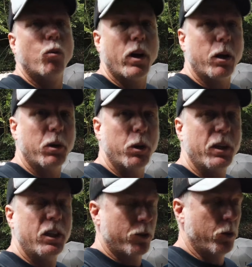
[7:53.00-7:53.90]
what I'm
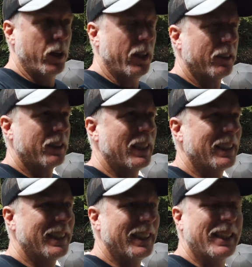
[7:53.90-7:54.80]
gonna be doing,
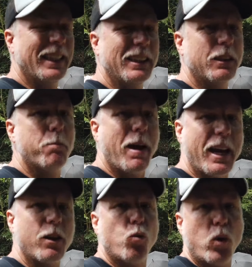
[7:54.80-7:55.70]
since this is the
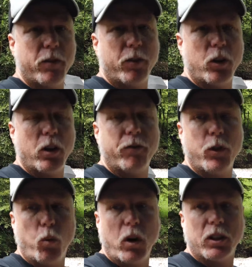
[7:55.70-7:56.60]
main river,
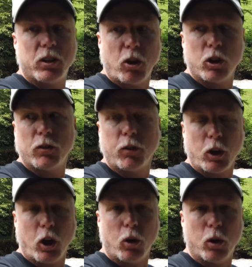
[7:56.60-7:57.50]
if you wanna search
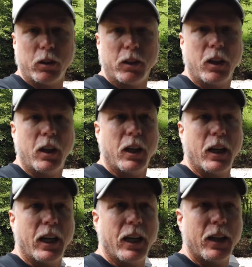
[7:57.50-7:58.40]
for gold
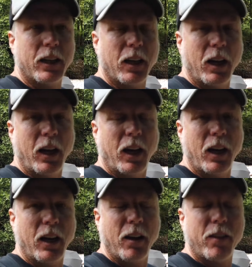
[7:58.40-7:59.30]
in
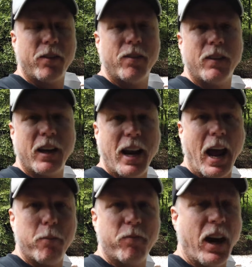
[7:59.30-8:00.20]
uh, the
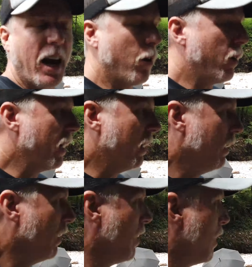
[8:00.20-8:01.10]
Napf area,